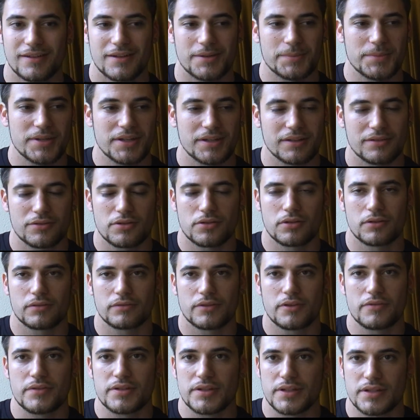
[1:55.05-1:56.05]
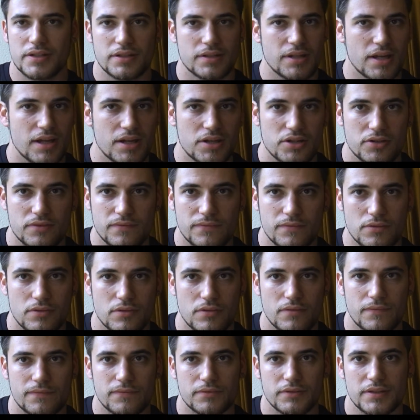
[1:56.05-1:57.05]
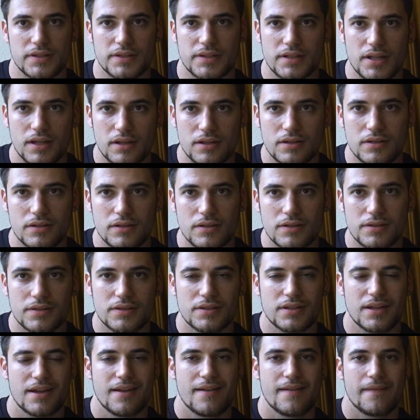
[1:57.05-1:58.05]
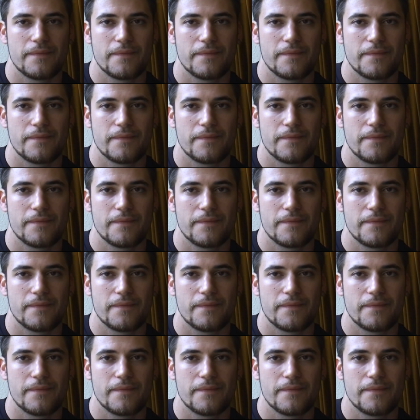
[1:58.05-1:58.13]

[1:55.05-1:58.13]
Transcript: i mean you know there is a stage for for the singers